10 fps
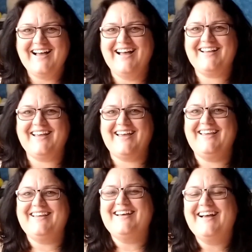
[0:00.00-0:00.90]
Okay.
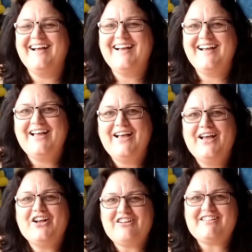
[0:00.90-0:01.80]

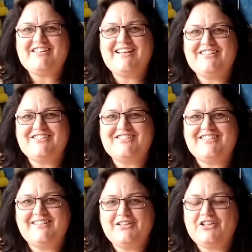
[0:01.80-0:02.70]
Congratulations,
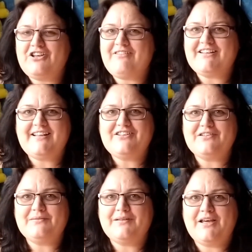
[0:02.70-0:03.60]

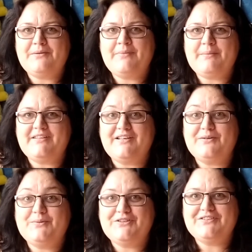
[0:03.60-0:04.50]
Mademoiselle
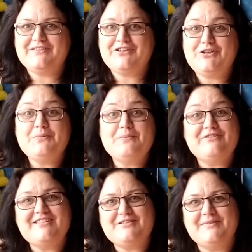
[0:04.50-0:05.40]
Wood. You
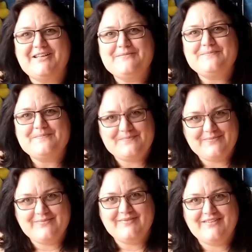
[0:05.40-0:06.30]
impressed me.
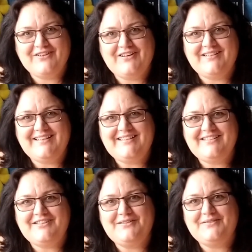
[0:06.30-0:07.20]
Not easy
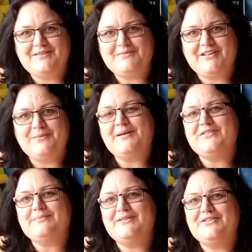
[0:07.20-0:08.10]
to do sometimes when it comes
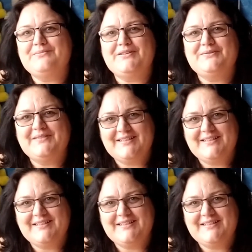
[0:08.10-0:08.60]
to Mills and Boon.